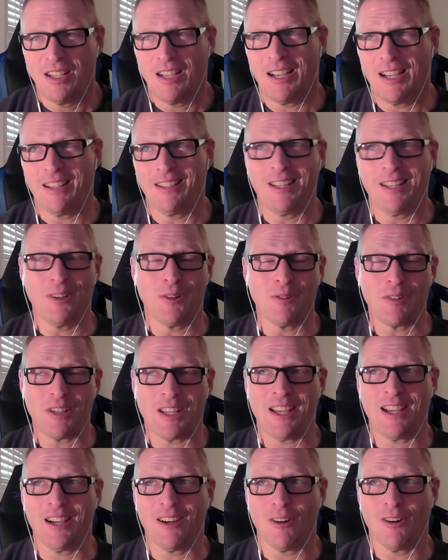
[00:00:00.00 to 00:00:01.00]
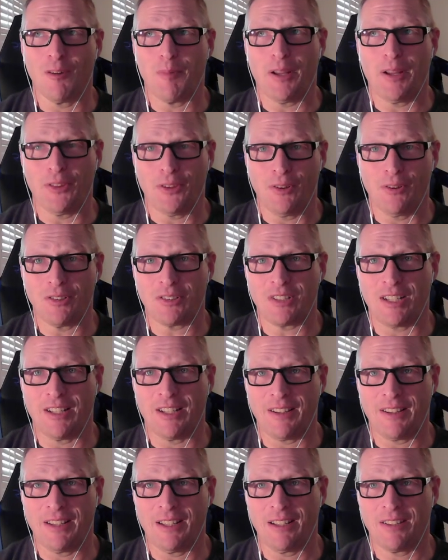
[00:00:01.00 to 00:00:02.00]
and they don't care about those kind
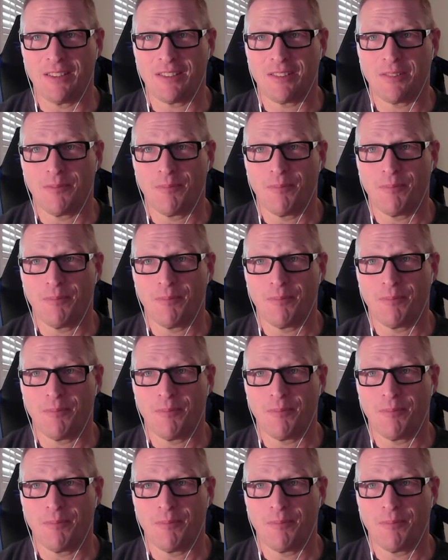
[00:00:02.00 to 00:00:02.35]
of things.